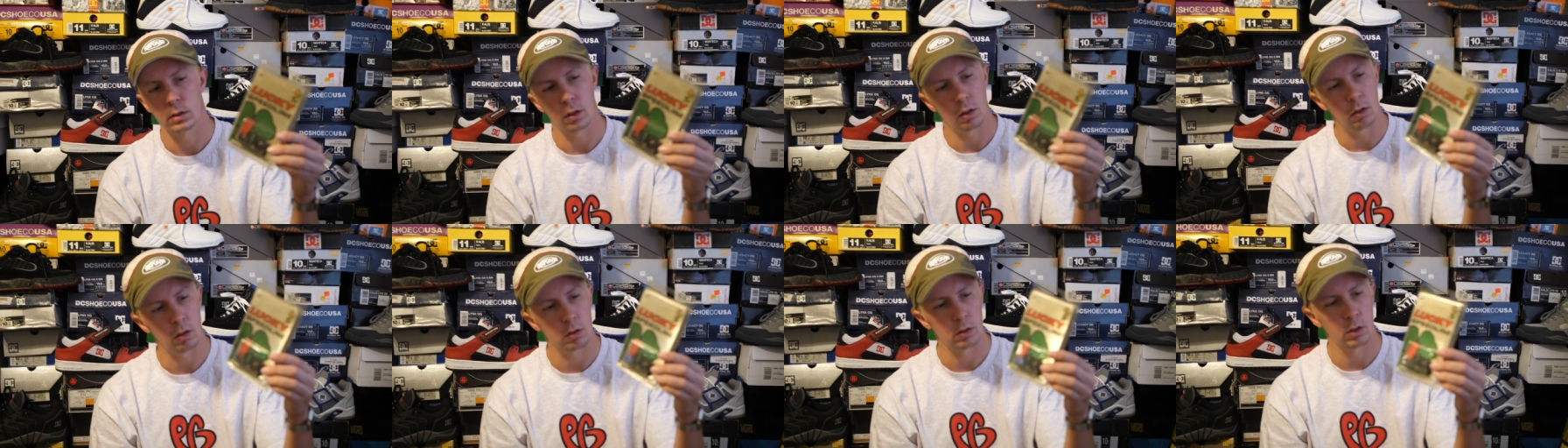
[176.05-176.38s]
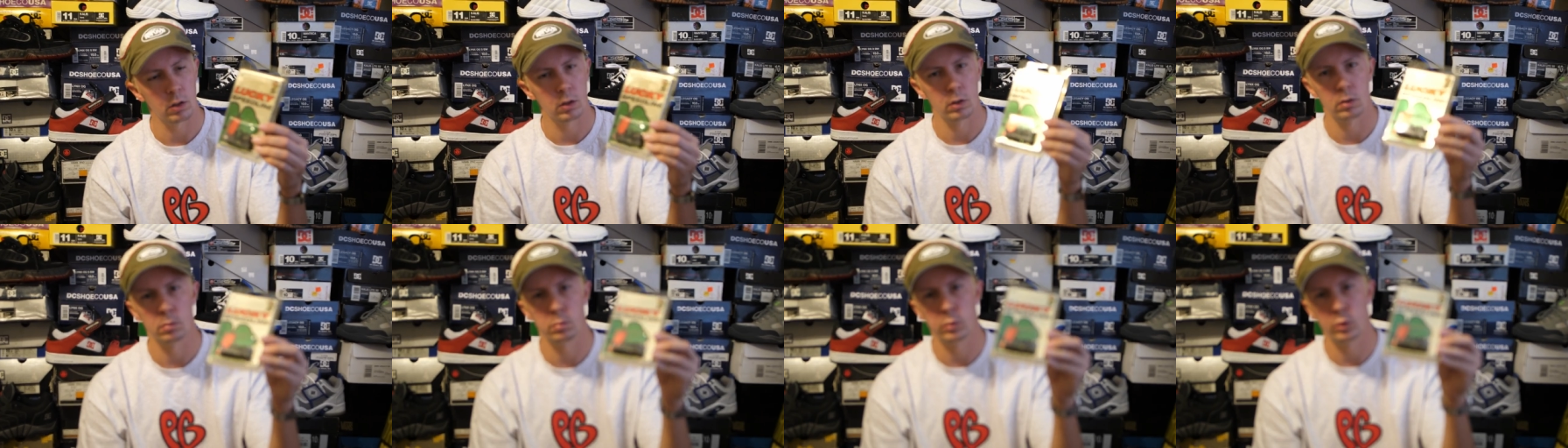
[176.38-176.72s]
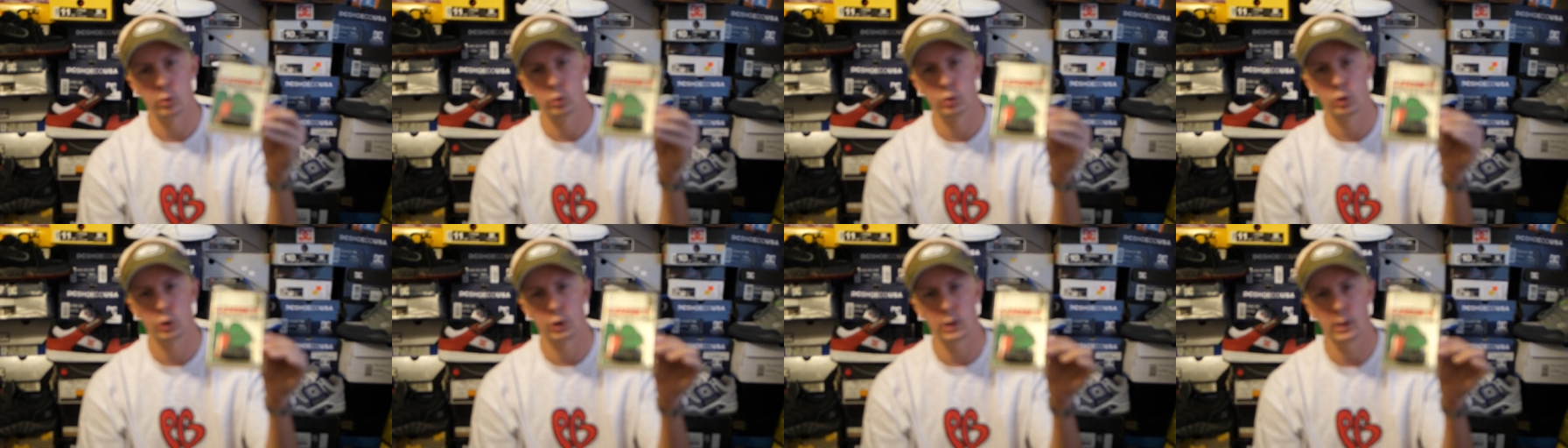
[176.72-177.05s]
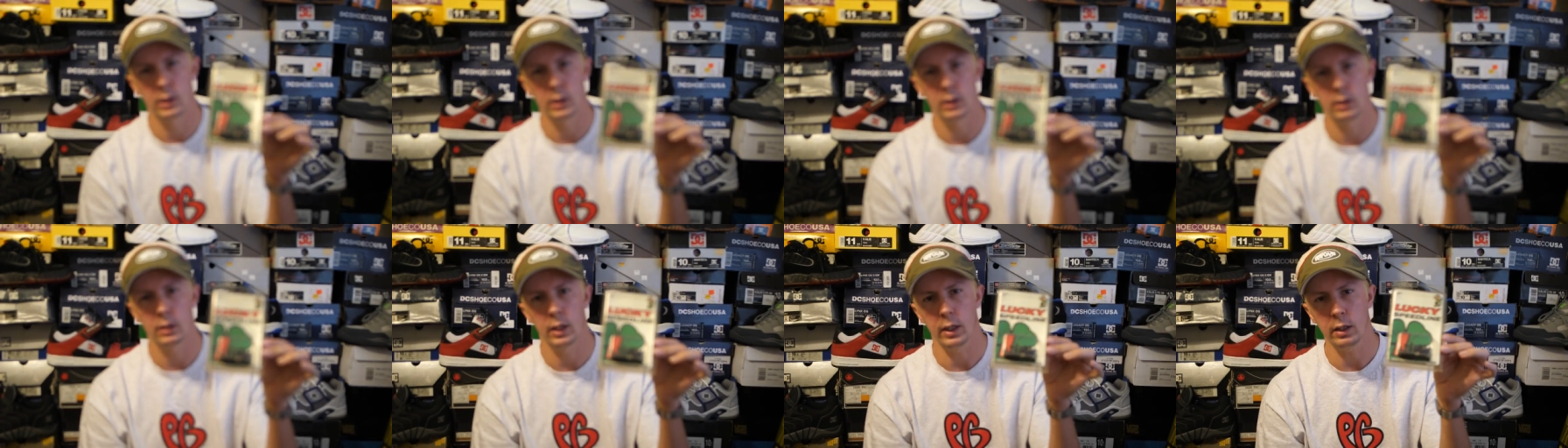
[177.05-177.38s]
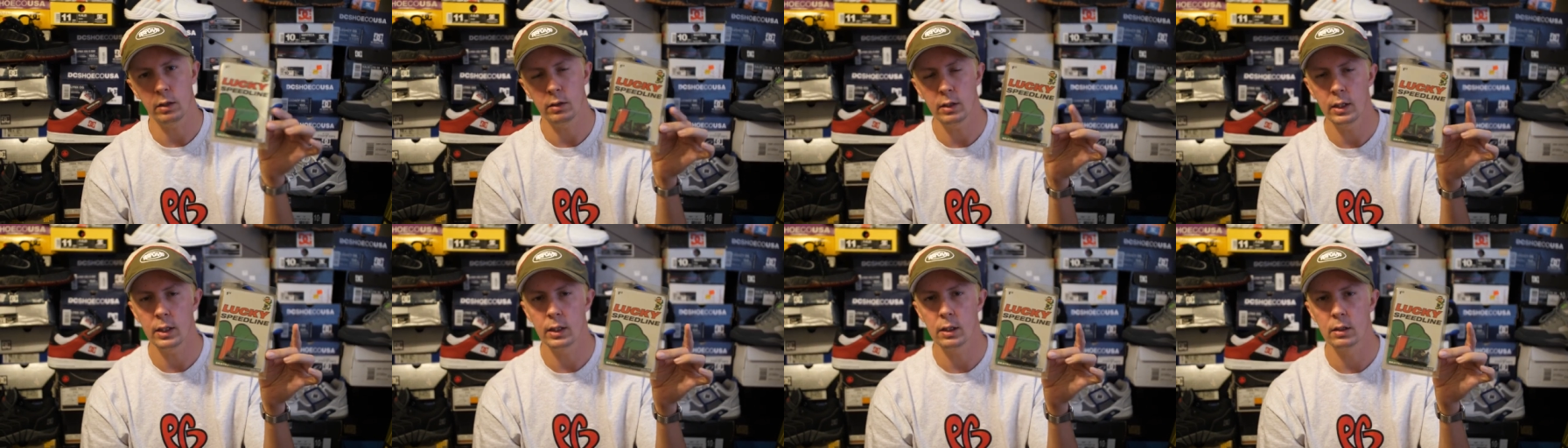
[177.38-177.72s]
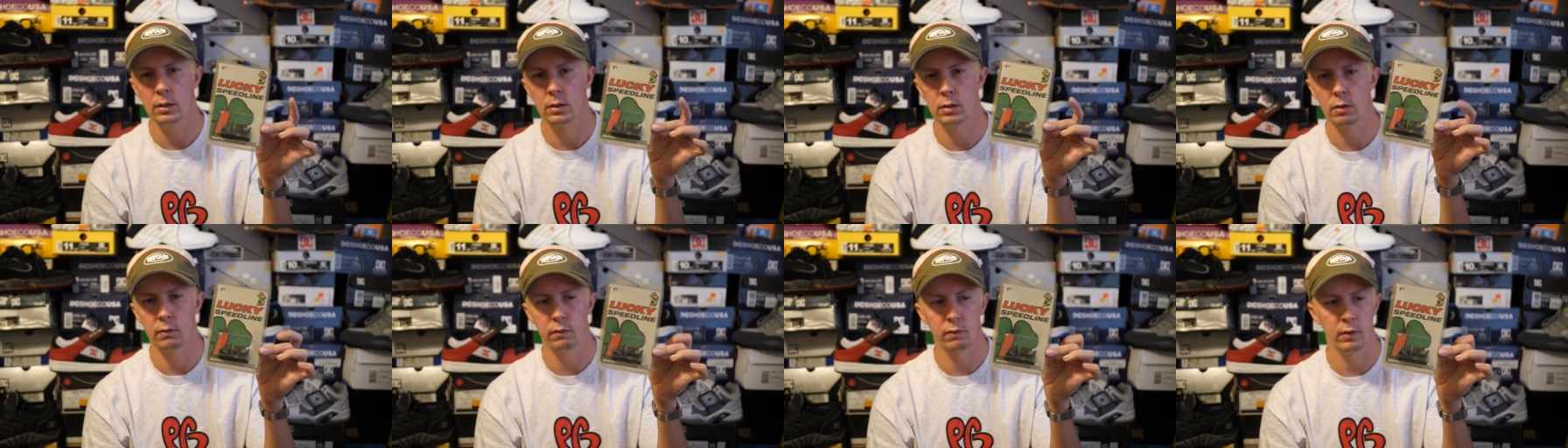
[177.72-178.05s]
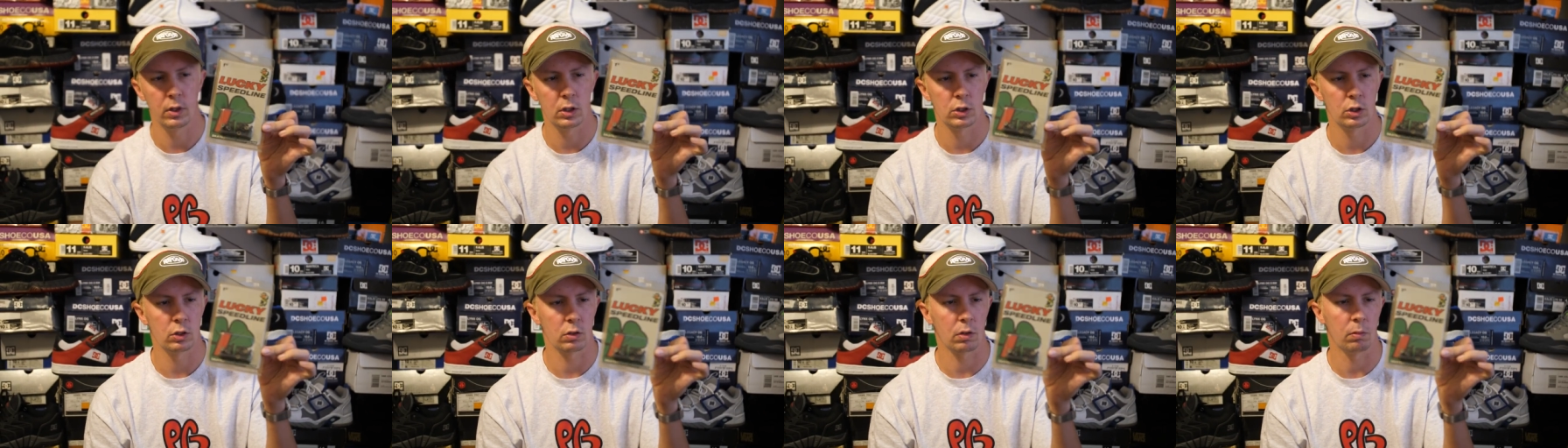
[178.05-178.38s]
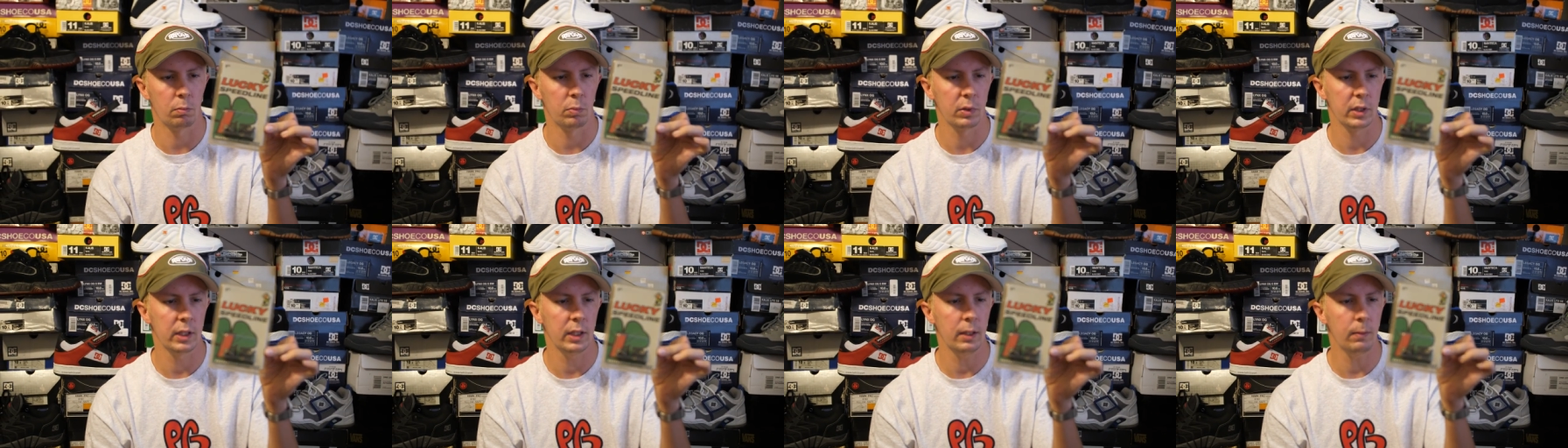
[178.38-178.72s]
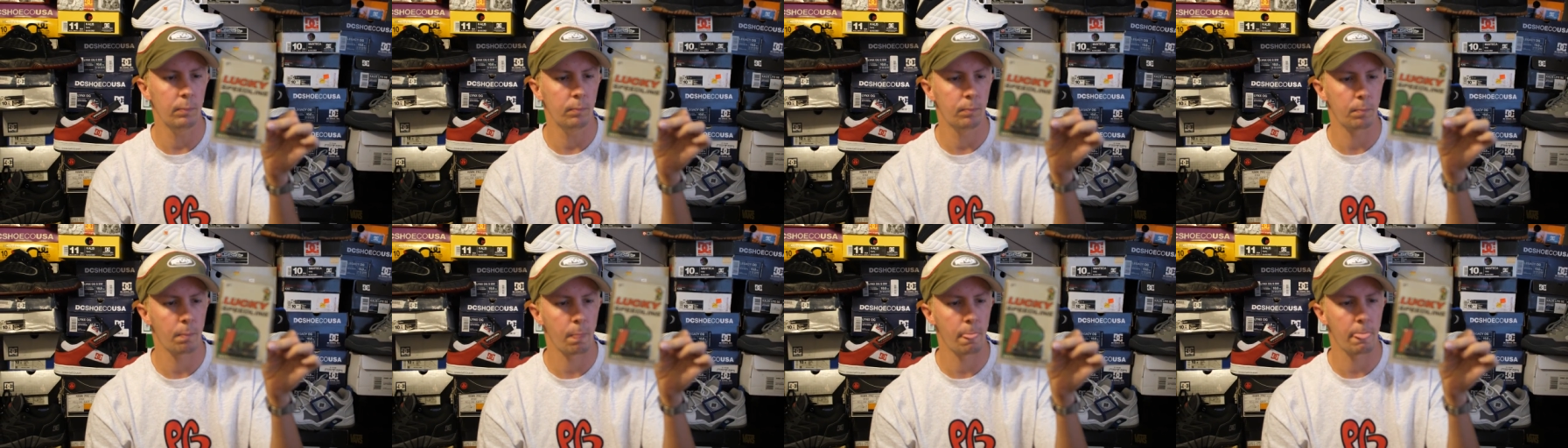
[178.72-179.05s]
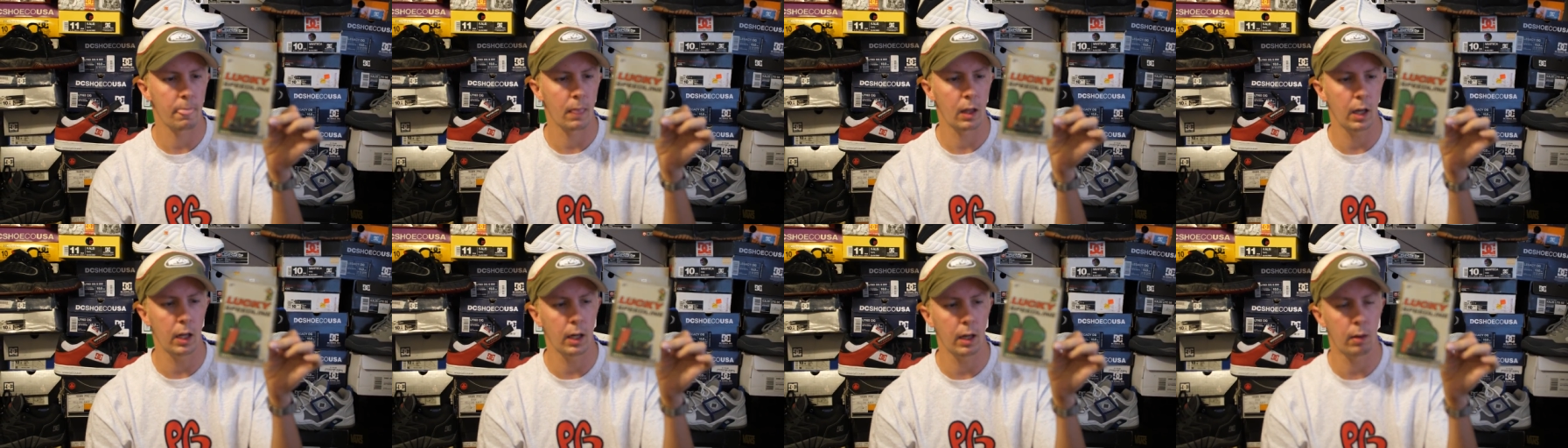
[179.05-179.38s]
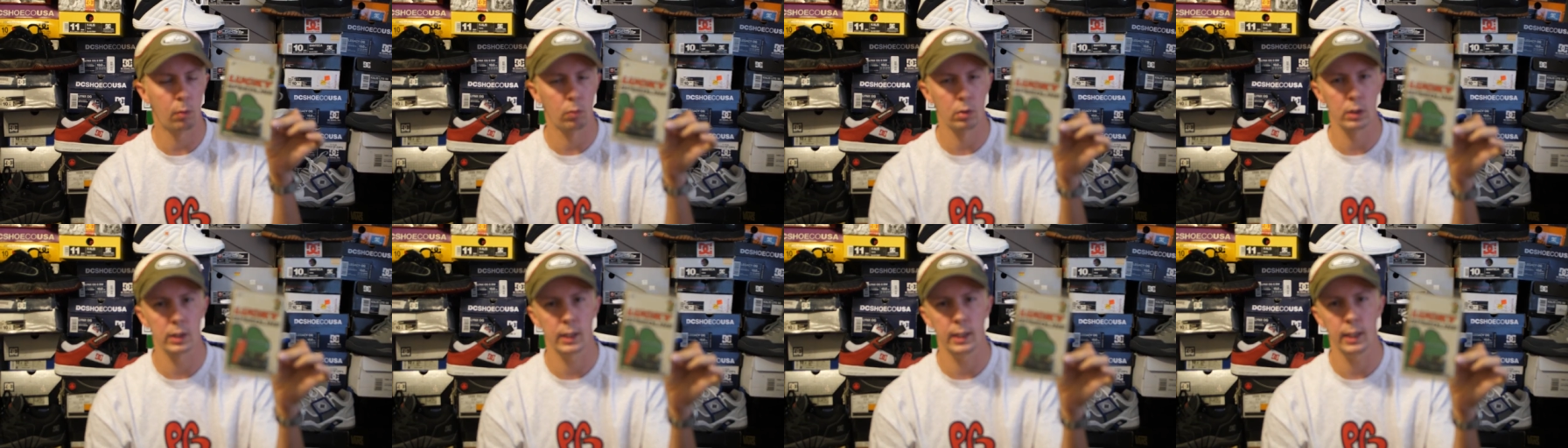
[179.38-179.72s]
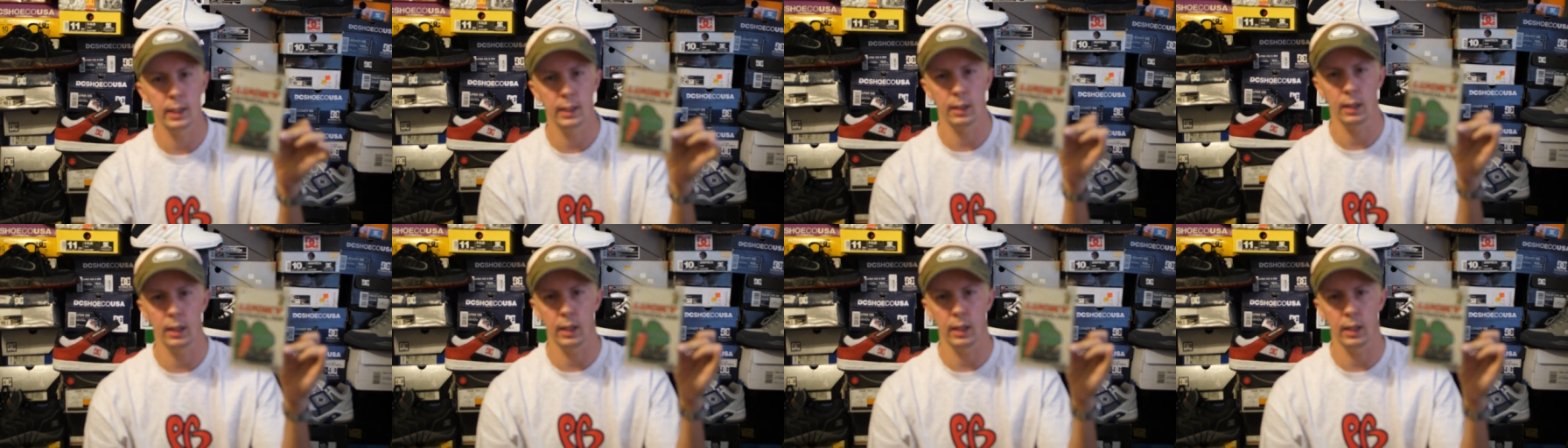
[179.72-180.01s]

all the little bullshit that you needed to finish a complete. And I want to get